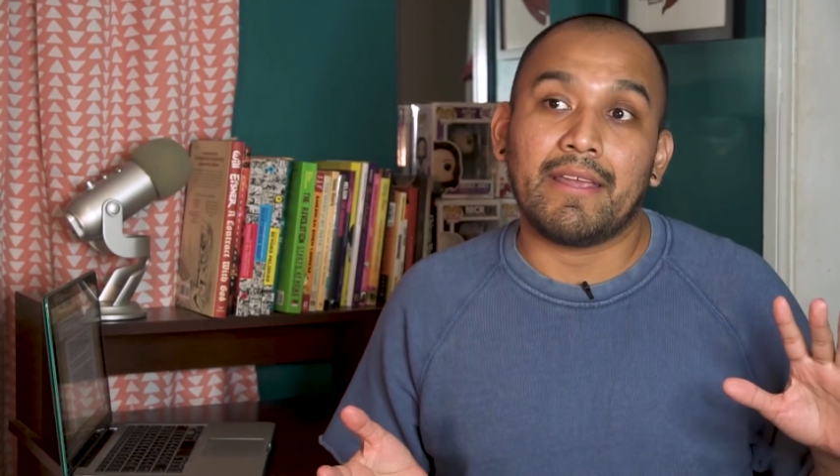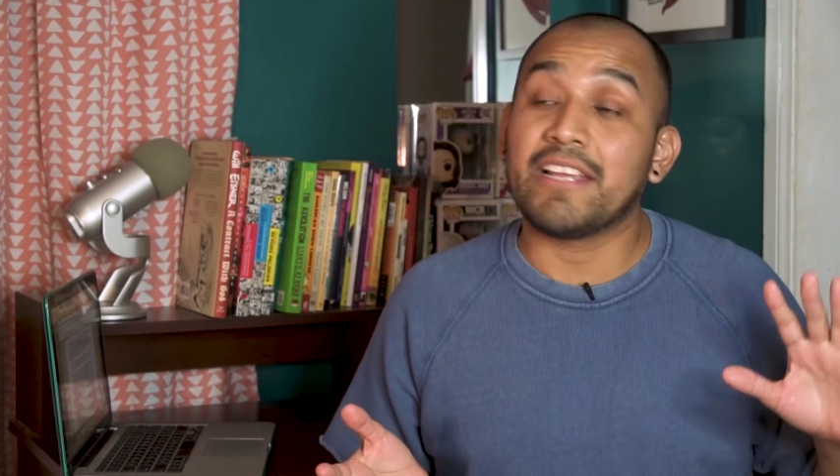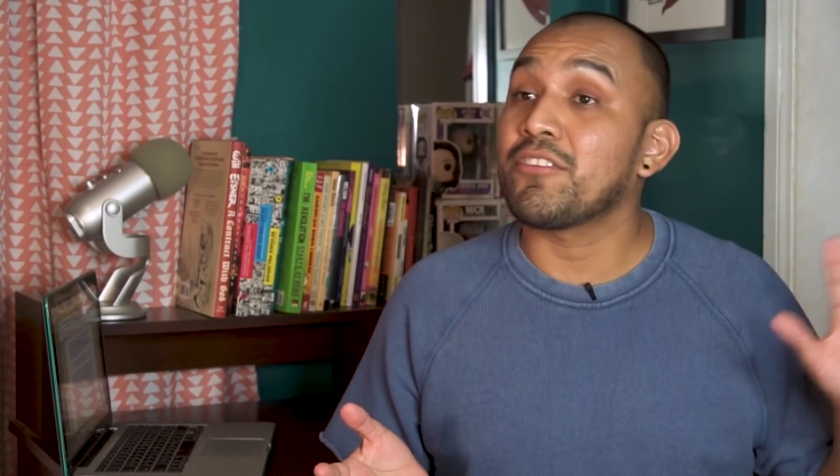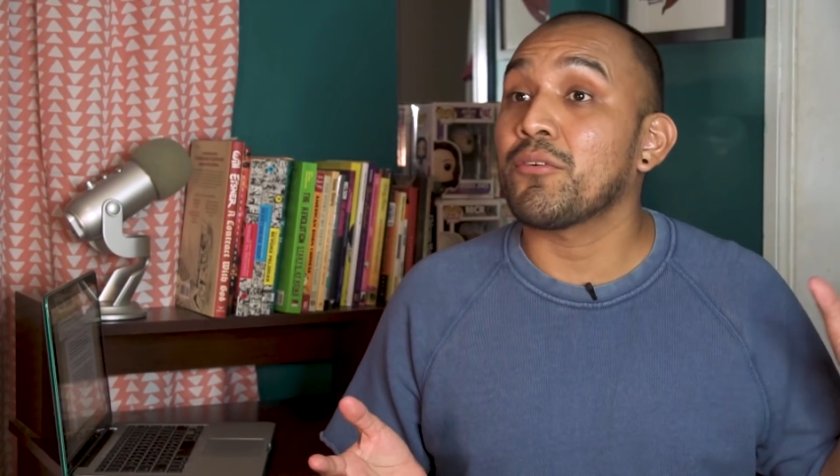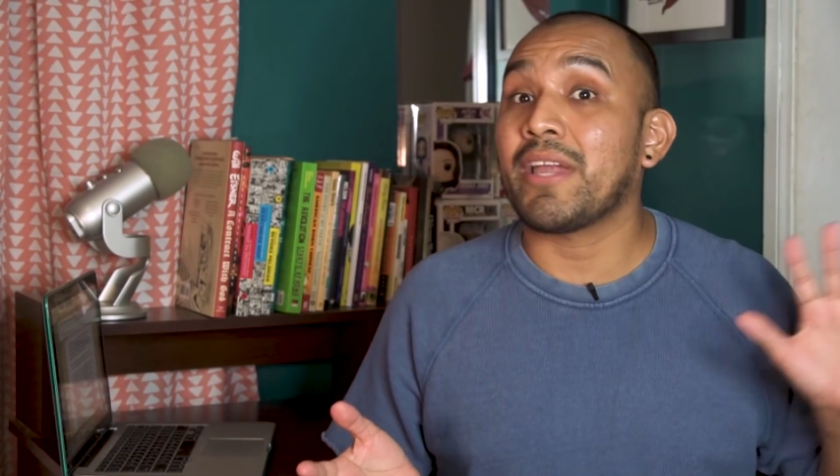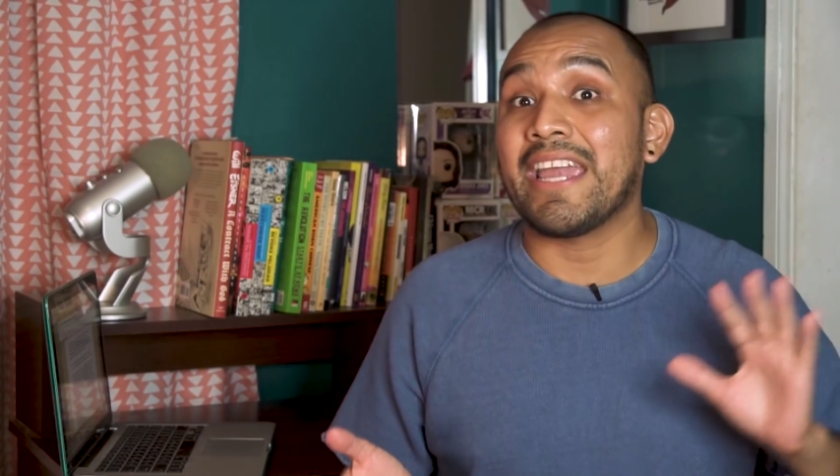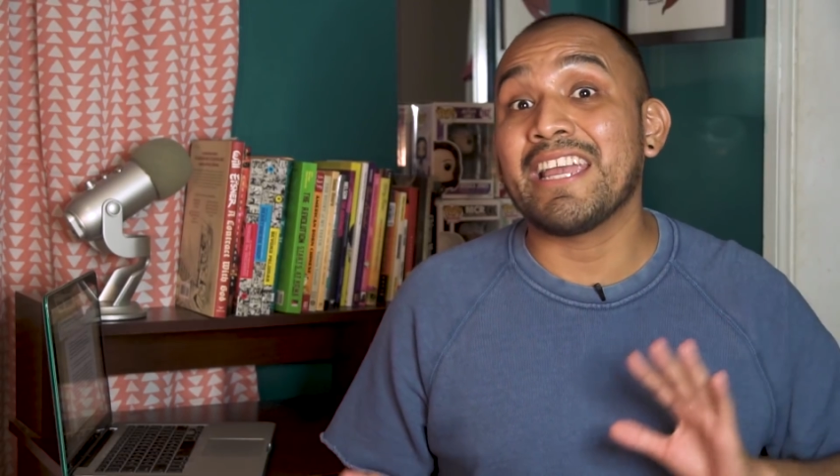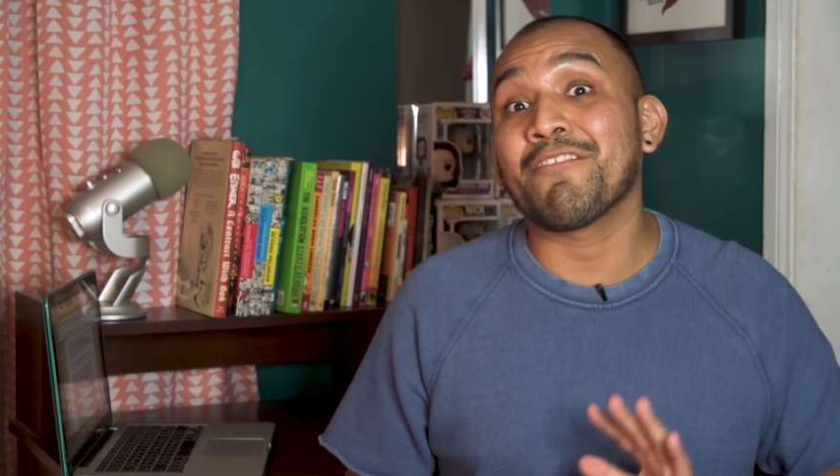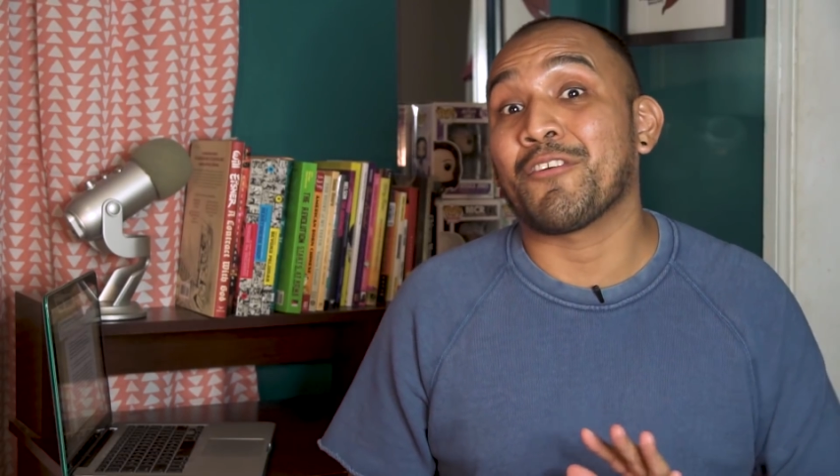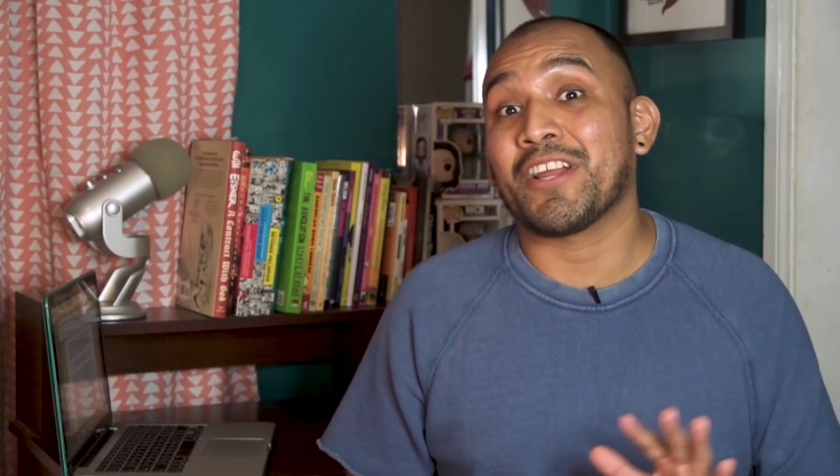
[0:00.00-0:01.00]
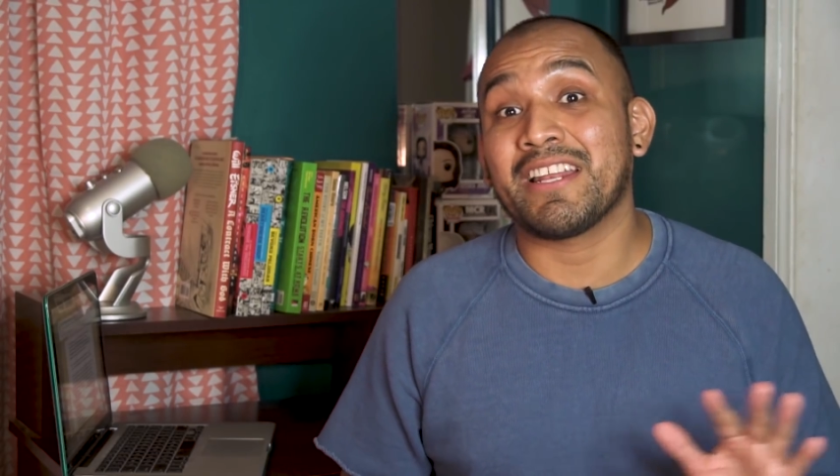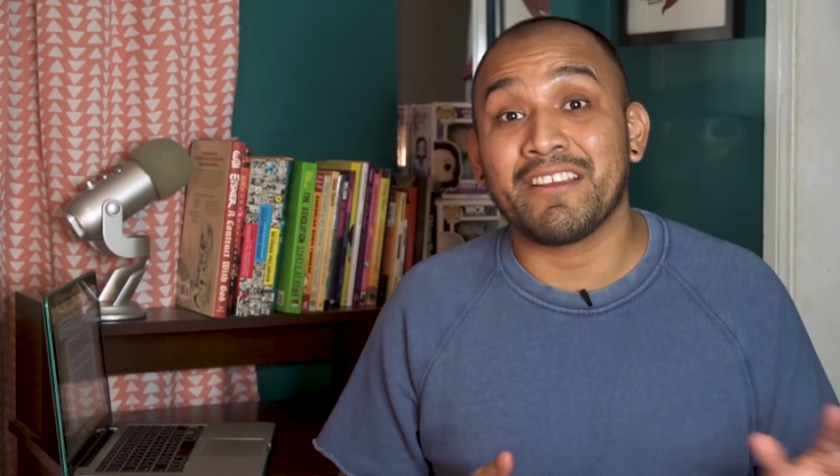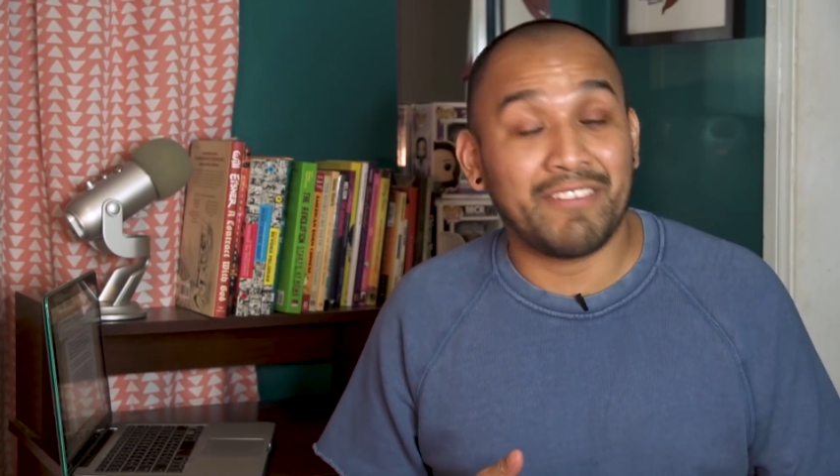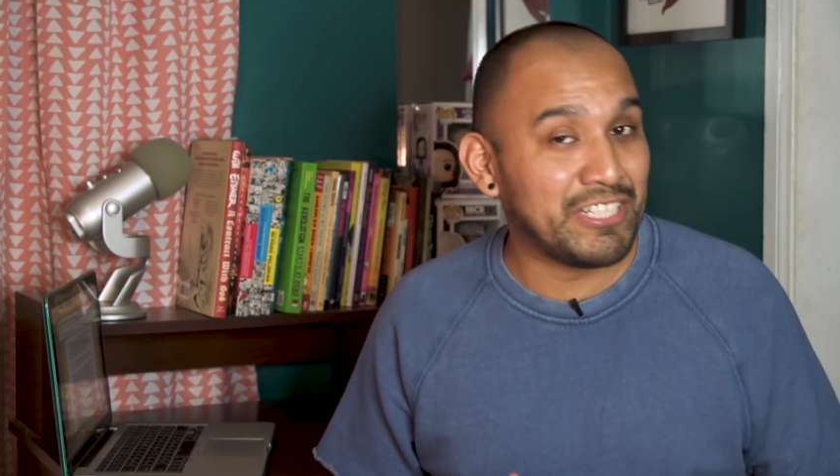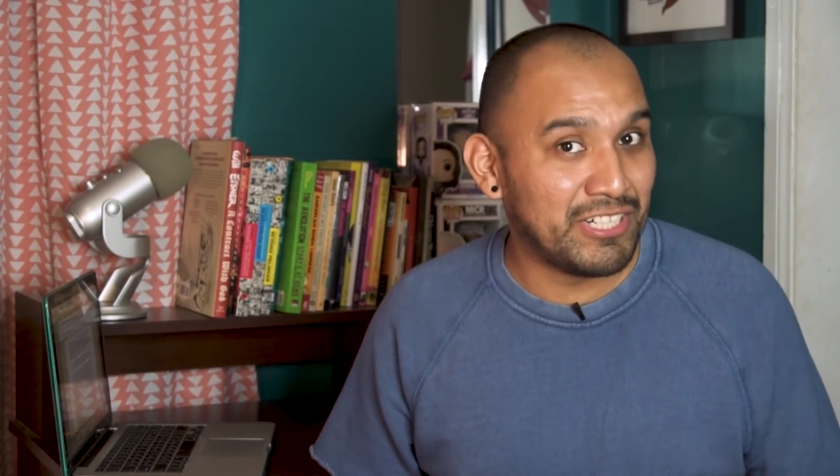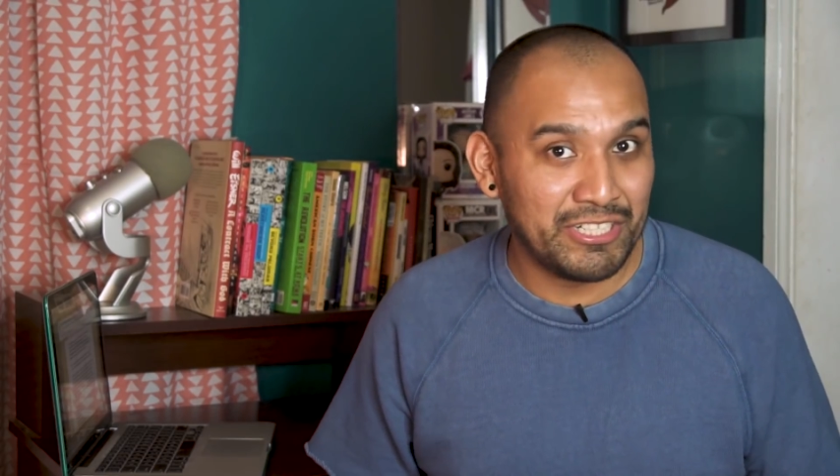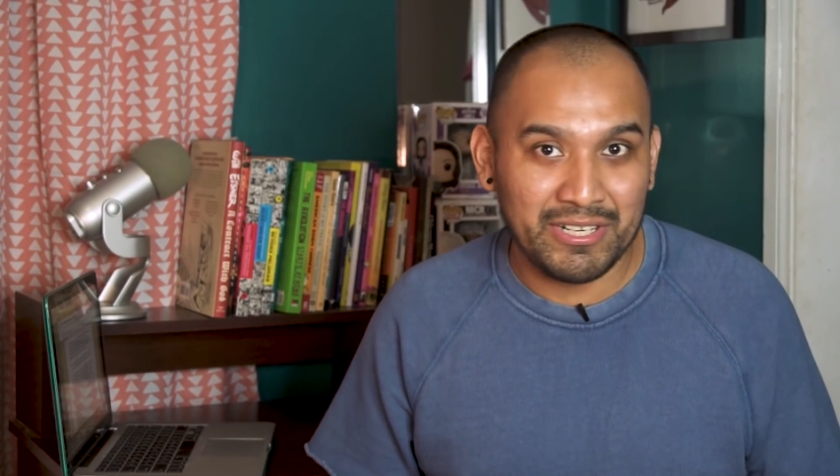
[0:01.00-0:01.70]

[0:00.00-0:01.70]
it's okay if we're gonna eventually